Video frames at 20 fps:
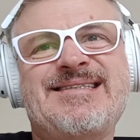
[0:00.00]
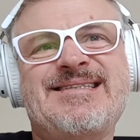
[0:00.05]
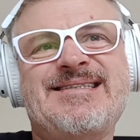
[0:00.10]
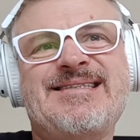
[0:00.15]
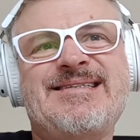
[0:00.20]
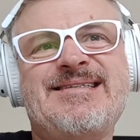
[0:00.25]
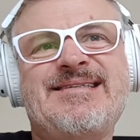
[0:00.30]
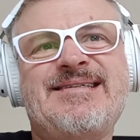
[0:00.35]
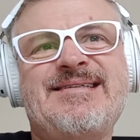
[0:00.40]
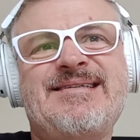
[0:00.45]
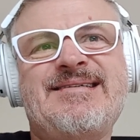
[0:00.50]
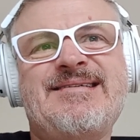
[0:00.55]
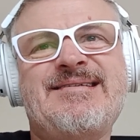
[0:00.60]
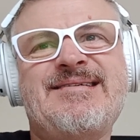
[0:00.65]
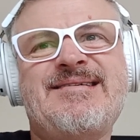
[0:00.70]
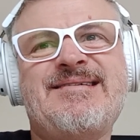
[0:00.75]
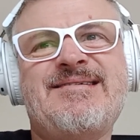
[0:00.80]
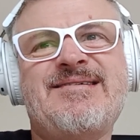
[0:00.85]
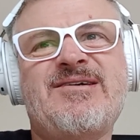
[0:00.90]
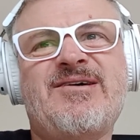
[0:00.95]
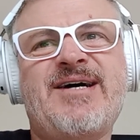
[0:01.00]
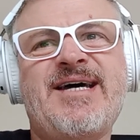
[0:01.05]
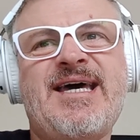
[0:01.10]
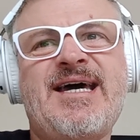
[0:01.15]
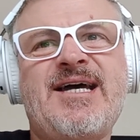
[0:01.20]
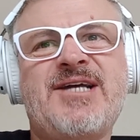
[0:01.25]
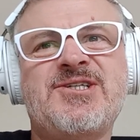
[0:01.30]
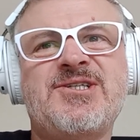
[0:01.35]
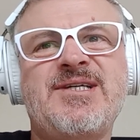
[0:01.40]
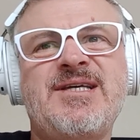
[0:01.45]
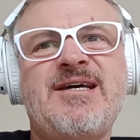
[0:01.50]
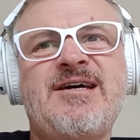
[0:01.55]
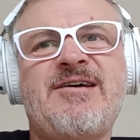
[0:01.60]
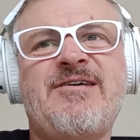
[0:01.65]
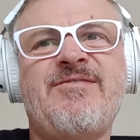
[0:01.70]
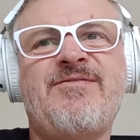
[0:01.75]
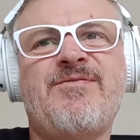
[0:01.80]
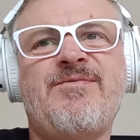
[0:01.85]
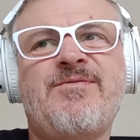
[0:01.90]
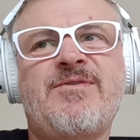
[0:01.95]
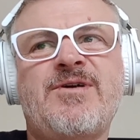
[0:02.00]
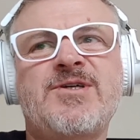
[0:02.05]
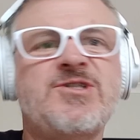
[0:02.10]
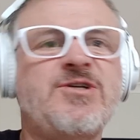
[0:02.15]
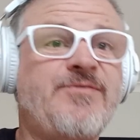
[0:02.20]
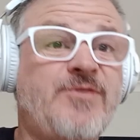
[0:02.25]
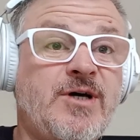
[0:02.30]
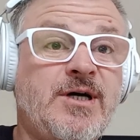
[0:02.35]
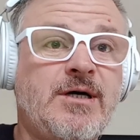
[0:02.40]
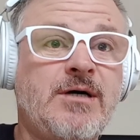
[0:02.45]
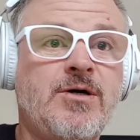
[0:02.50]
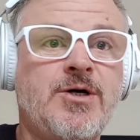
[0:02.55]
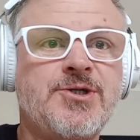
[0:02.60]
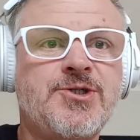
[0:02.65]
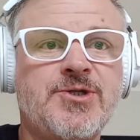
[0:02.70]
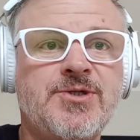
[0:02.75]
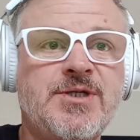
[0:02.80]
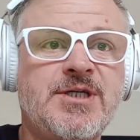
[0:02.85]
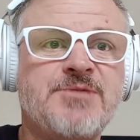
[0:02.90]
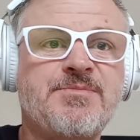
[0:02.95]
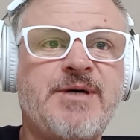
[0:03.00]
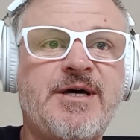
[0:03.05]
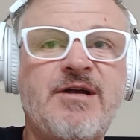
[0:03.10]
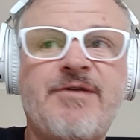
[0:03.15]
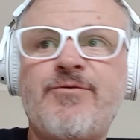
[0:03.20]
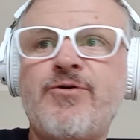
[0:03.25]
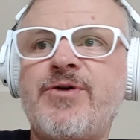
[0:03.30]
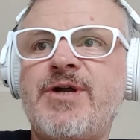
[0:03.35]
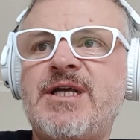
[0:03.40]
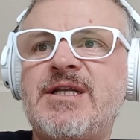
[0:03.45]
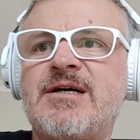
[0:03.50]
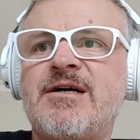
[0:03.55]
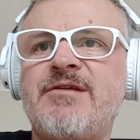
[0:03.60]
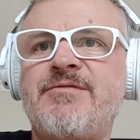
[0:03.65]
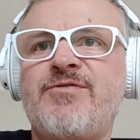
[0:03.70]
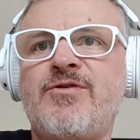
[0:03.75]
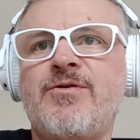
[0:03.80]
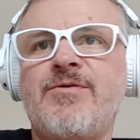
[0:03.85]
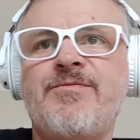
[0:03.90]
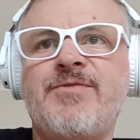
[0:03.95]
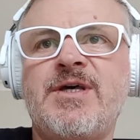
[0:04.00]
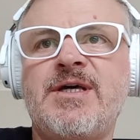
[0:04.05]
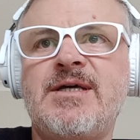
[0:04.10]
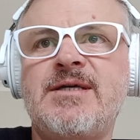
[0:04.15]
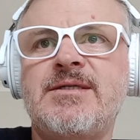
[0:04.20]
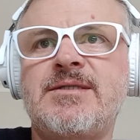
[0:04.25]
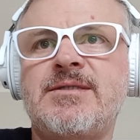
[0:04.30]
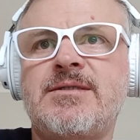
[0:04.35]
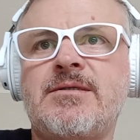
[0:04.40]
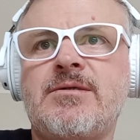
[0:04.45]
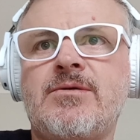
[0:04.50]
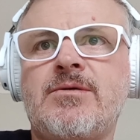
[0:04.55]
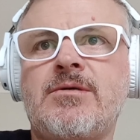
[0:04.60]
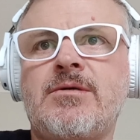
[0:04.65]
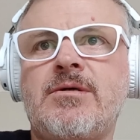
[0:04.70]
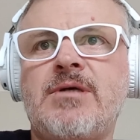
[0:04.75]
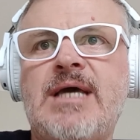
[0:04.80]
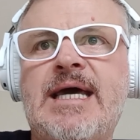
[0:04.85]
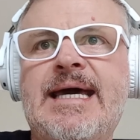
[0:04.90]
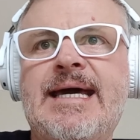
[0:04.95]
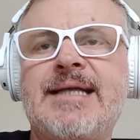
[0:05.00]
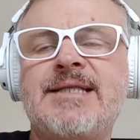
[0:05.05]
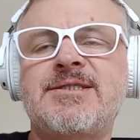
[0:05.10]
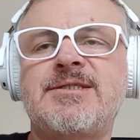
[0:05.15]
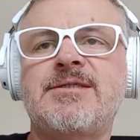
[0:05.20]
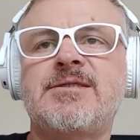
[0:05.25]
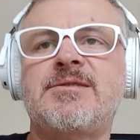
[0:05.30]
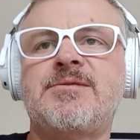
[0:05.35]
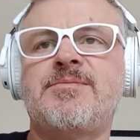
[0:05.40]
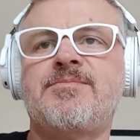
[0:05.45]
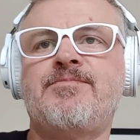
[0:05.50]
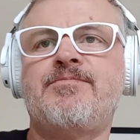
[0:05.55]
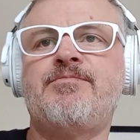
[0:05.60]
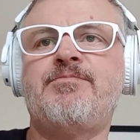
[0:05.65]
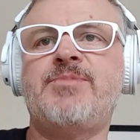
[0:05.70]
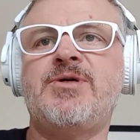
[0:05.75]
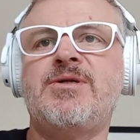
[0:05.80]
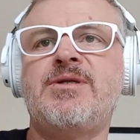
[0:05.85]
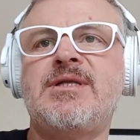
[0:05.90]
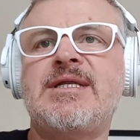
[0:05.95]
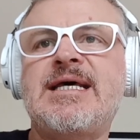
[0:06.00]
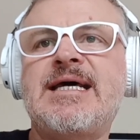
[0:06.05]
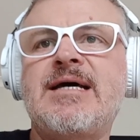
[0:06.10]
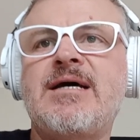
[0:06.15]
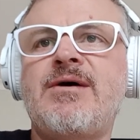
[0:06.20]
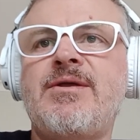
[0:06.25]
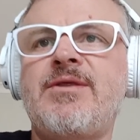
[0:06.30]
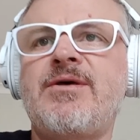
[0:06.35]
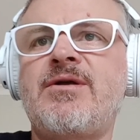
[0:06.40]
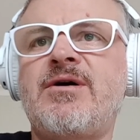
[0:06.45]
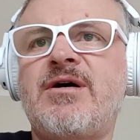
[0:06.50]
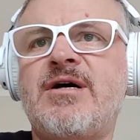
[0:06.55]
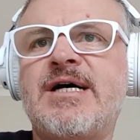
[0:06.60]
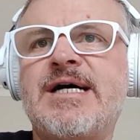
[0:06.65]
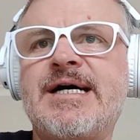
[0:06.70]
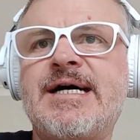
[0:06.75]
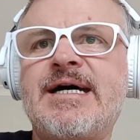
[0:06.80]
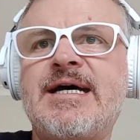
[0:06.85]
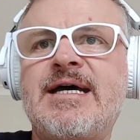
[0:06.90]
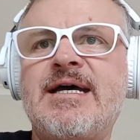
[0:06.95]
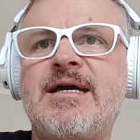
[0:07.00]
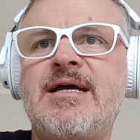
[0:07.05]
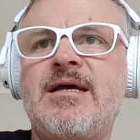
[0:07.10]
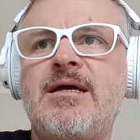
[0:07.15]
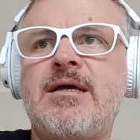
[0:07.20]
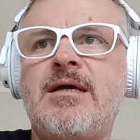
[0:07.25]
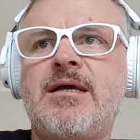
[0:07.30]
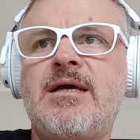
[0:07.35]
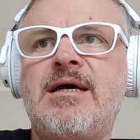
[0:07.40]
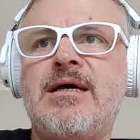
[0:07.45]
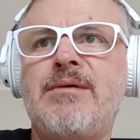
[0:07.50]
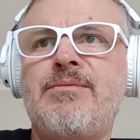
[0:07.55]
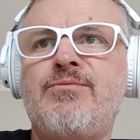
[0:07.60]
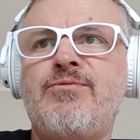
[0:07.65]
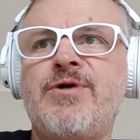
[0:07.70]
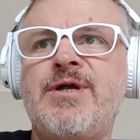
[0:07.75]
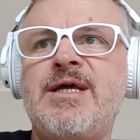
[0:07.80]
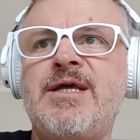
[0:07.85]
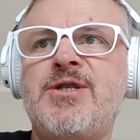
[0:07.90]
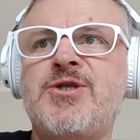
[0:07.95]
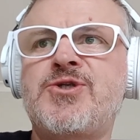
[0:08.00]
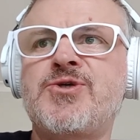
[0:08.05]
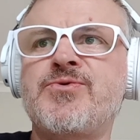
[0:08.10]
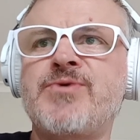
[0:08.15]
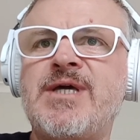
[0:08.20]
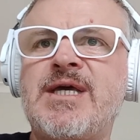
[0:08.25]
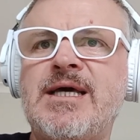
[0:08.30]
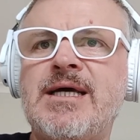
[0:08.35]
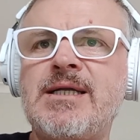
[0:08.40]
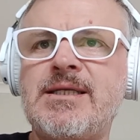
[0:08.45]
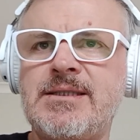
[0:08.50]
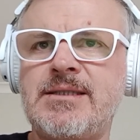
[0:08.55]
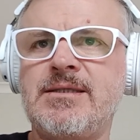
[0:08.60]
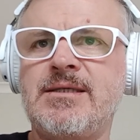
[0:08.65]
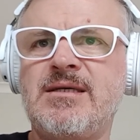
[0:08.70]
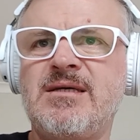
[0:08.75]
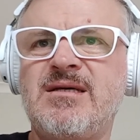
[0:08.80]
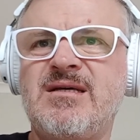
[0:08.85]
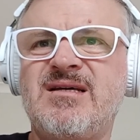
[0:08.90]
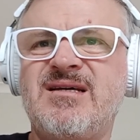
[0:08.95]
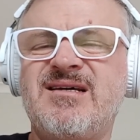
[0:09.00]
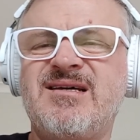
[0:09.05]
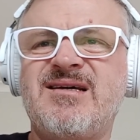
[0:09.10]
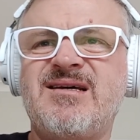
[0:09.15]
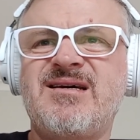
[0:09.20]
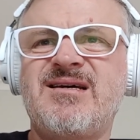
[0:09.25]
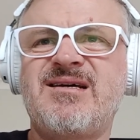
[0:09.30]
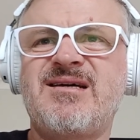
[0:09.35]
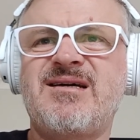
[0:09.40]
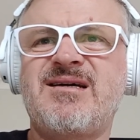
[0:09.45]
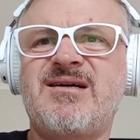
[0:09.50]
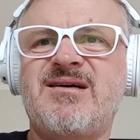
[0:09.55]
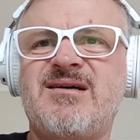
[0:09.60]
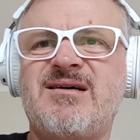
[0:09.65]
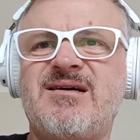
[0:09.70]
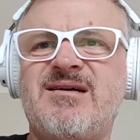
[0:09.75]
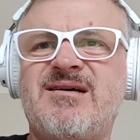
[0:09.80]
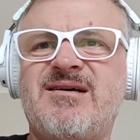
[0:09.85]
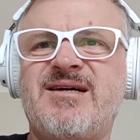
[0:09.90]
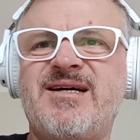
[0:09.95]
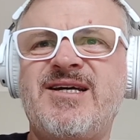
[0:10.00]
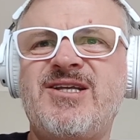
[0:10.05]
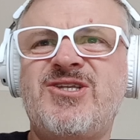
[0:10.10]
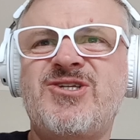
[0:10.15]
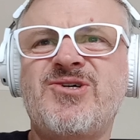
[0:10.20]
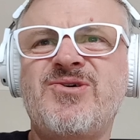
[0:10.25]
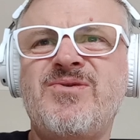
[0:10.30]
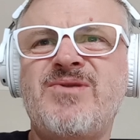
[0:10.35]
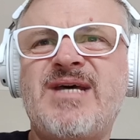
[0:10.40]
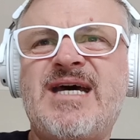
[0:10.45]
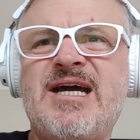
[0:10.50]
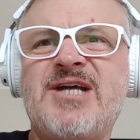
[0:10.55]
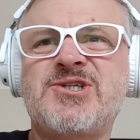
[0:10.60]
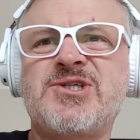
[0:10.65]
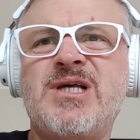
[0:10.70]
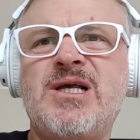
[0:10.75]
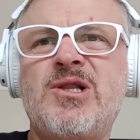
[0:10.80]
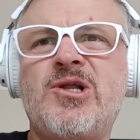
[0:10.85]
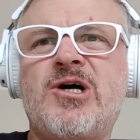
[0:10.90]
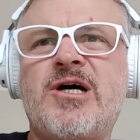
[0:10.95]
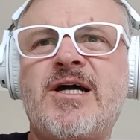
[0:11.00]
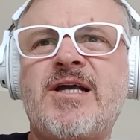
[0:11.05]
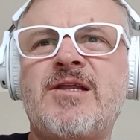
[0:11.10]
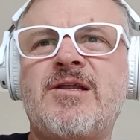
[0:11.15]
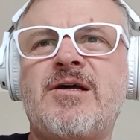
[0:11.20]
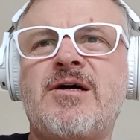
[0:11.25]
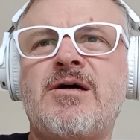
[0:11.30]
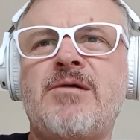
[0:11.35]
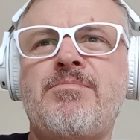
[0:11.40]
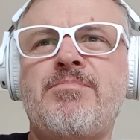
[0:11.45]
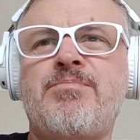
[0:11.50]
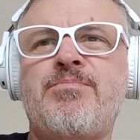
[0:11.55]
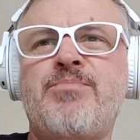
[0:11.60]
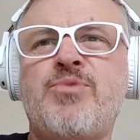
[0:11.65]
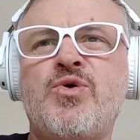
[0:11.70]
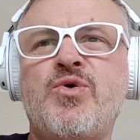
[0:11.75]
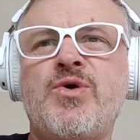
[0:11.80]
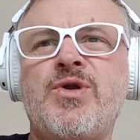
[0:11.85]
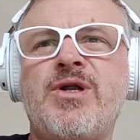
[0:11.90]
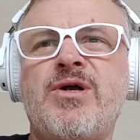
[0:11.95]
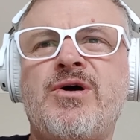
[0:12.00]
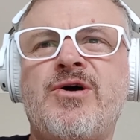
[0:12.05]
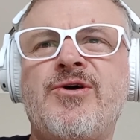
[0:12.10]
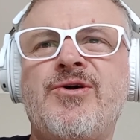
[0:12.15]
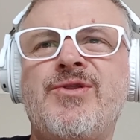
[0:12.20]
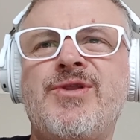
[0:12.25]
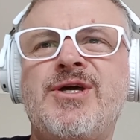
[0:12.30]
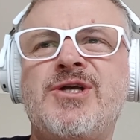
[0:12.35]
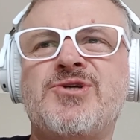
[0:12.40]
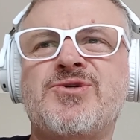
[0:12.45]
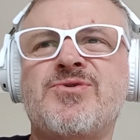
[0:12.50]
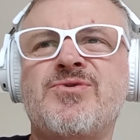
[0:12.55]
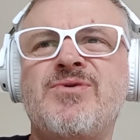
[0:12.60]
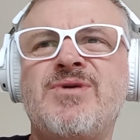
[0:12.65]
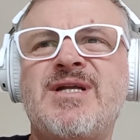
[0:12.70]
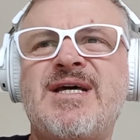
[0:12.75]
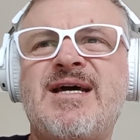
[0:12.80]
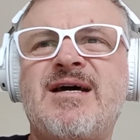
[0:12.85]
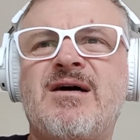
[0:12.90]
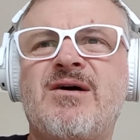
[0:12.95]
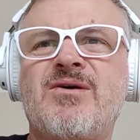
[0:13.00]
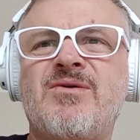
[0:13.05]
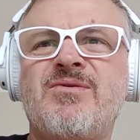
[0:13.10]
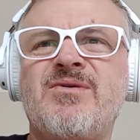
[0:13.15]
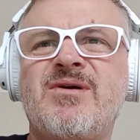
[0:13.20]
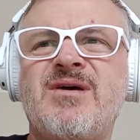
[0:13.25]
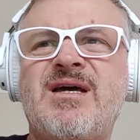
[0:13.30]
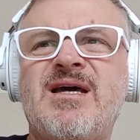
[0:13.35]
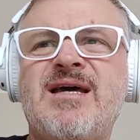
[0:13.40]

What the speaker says: I actually have, because I should explain. I've already done a few of these answers, but now that I am redoing it, I don't actually like that I put only true now.